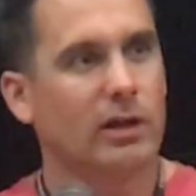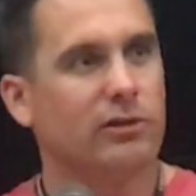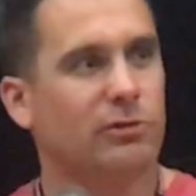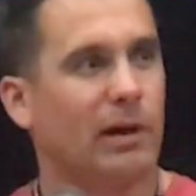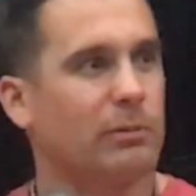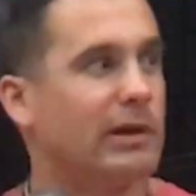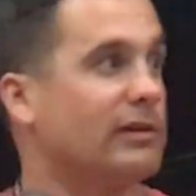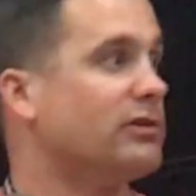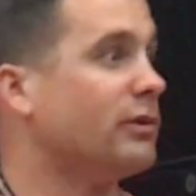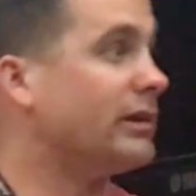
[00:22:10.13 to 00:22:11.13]
She begged me not
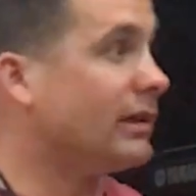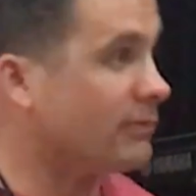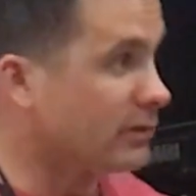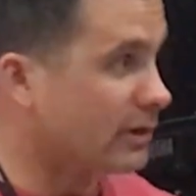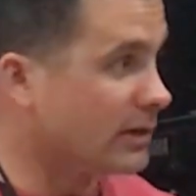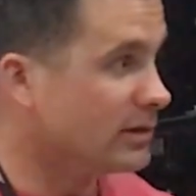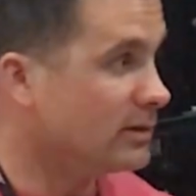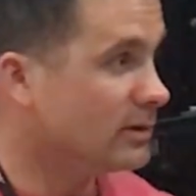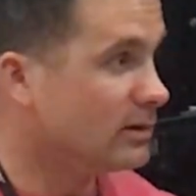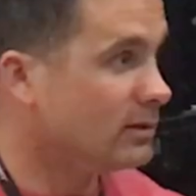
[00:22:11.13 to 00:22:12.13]
to join the infantry.
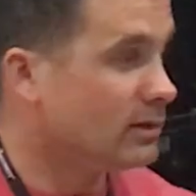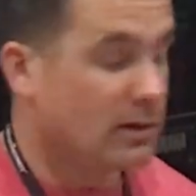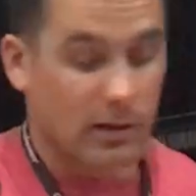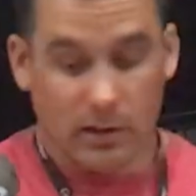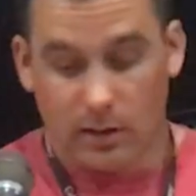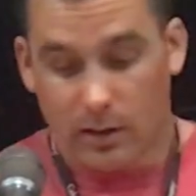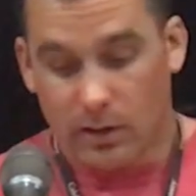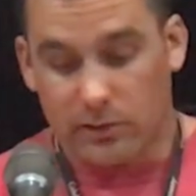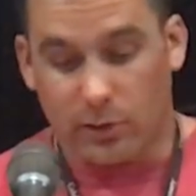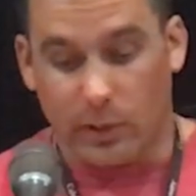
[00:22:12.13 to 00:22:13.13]

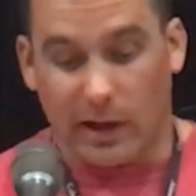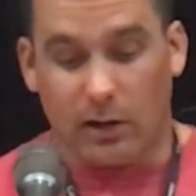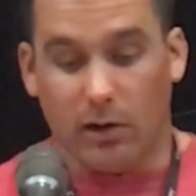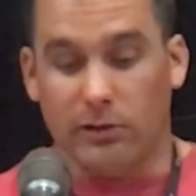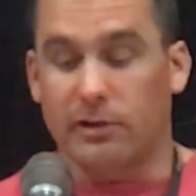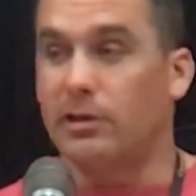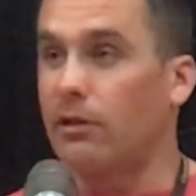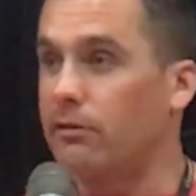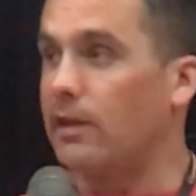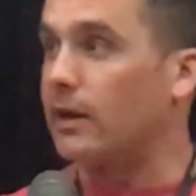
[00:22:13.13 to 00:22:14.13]
So when I called her to tell
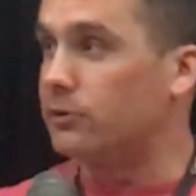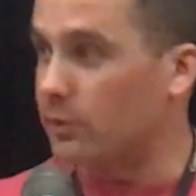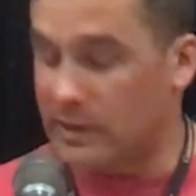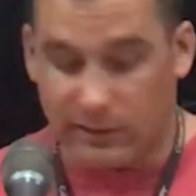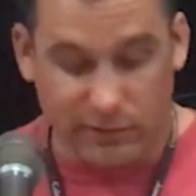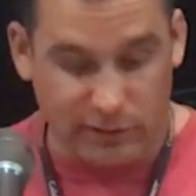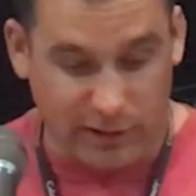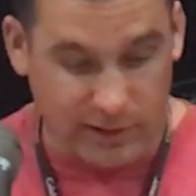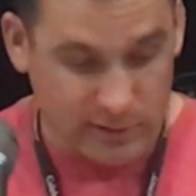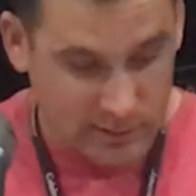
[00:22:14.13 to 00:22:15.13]
her that I joined the
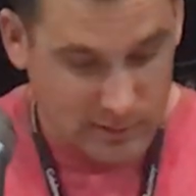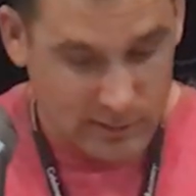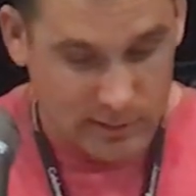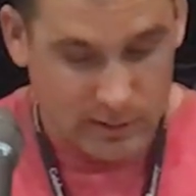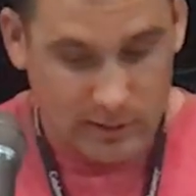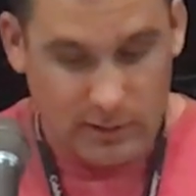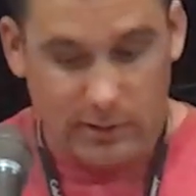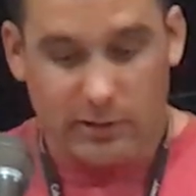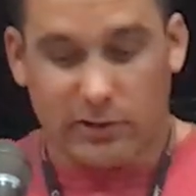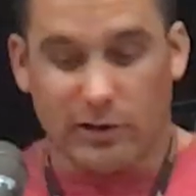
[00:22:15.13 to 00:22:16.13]
infantry,
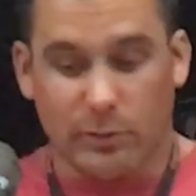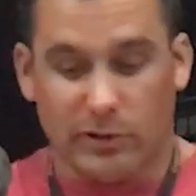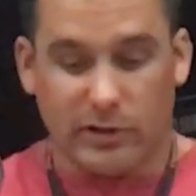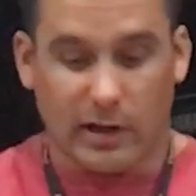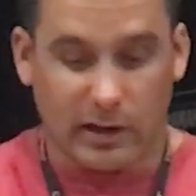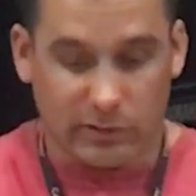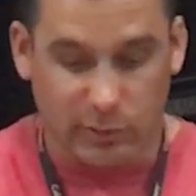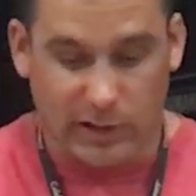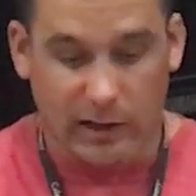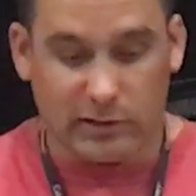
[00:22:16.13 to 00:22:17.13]
she was out
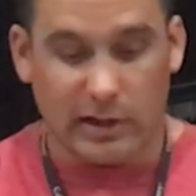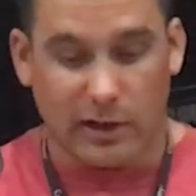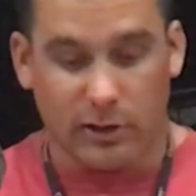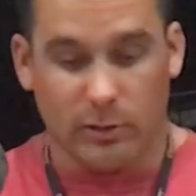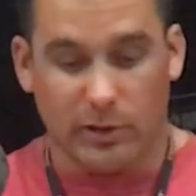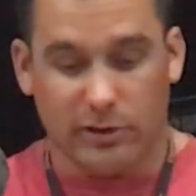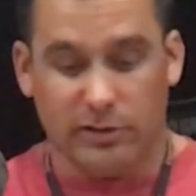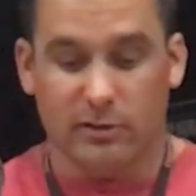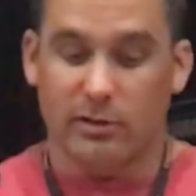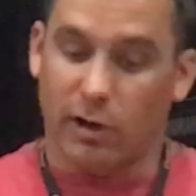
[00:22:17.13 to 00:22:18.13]
to dinner with
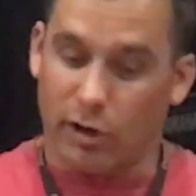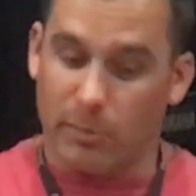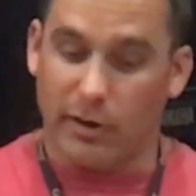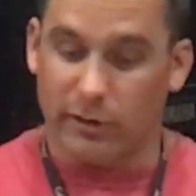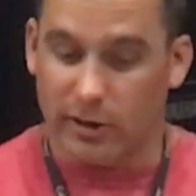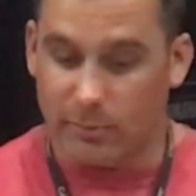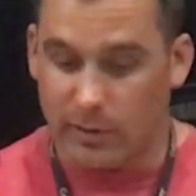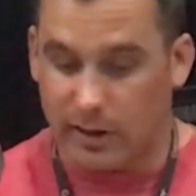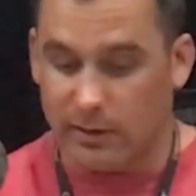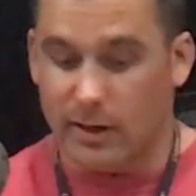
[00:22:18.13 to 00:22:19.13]
her mother and
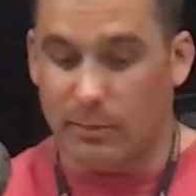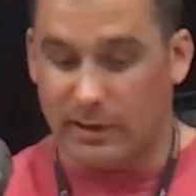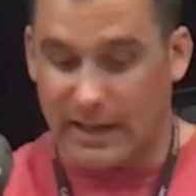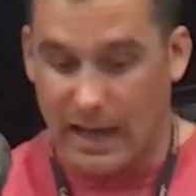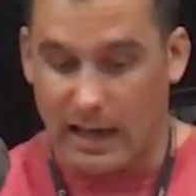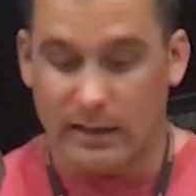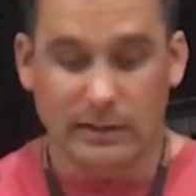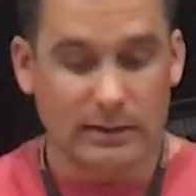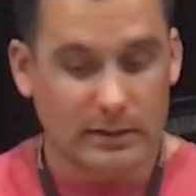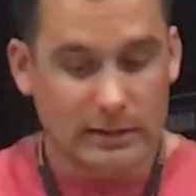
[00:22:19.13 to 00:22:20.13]
my dad,
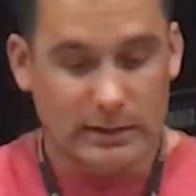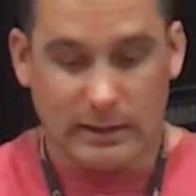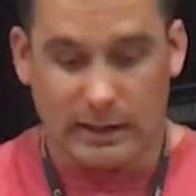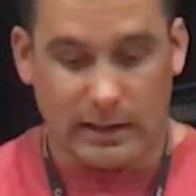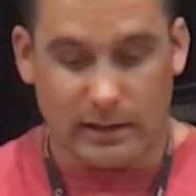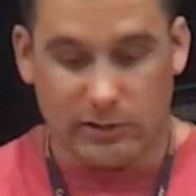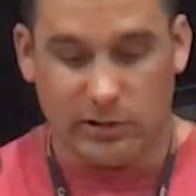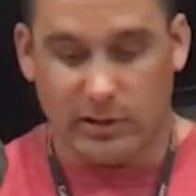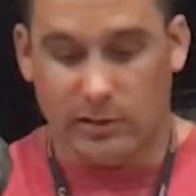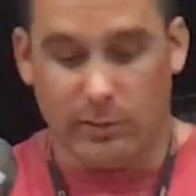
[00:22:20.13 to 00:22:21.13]
and
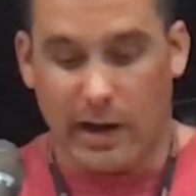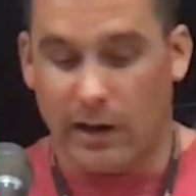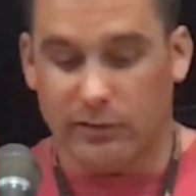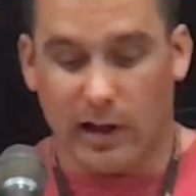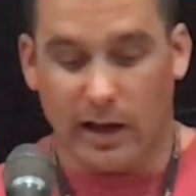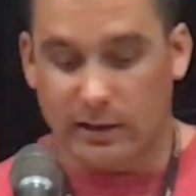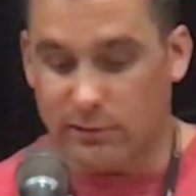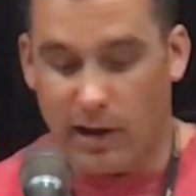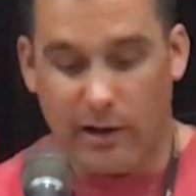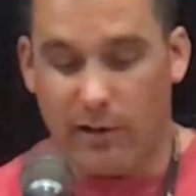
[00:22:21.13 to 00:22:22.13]
she ran outside and
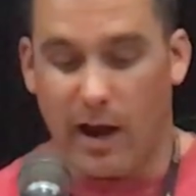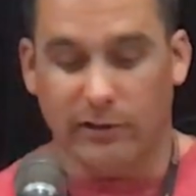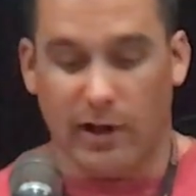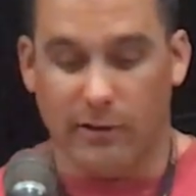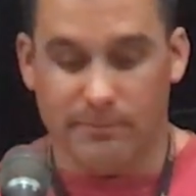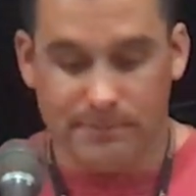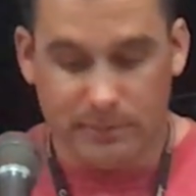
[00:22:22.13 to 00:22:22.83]
cried her eyes out.